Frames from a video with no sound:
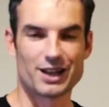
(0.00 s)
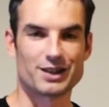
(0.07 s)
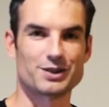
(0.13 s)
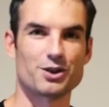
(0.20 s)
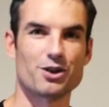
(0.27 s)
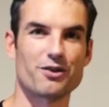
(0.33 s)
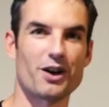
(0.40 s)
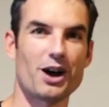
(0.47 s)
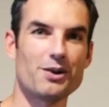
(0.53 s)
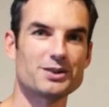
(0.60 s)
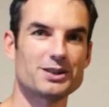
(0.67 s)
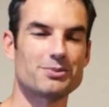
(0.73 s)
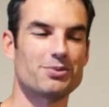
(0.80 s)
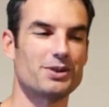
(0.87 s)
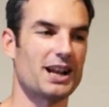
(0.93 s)
So if I
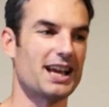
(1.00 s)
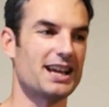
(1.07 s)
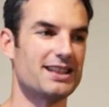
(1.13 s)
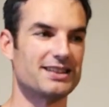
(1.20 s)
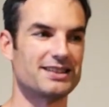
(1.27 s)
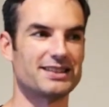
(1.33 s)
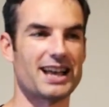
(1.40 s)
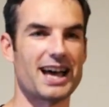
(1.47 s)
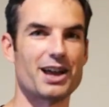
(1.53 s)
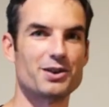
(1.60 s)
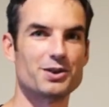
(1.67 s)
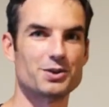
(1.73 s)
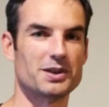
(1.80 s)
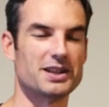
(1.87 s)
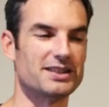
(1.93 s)
was to play this as
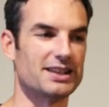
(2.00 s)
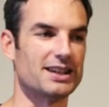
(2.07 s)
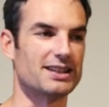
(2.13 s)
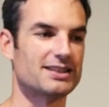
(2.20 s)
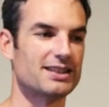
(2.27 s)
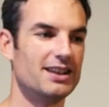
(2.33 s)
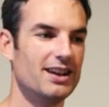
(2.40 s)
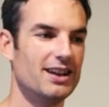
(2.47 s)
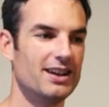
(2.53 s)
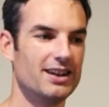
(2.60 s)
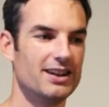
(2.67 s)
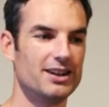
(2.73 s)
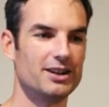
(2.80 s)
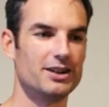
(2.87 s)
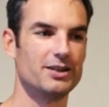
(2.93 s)
126,
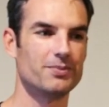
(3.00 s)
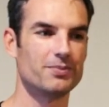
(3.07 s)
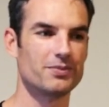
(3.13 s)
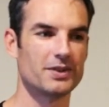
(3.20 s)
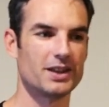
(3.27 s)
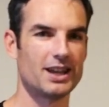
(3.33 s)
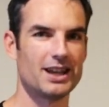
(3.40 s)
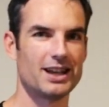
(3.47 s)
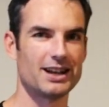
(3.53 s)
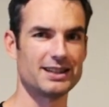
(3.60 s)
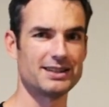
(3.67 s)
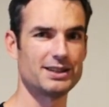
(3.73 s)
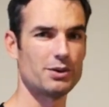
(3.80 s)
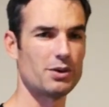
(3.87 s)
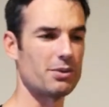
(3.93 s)

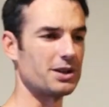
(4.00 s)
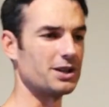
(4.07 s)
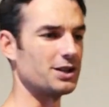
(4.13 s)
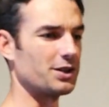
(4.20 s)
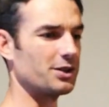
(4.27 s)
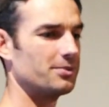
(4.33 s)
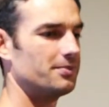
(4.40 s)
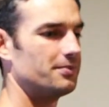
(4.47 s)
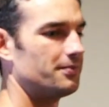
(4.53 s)
let's see what we can do.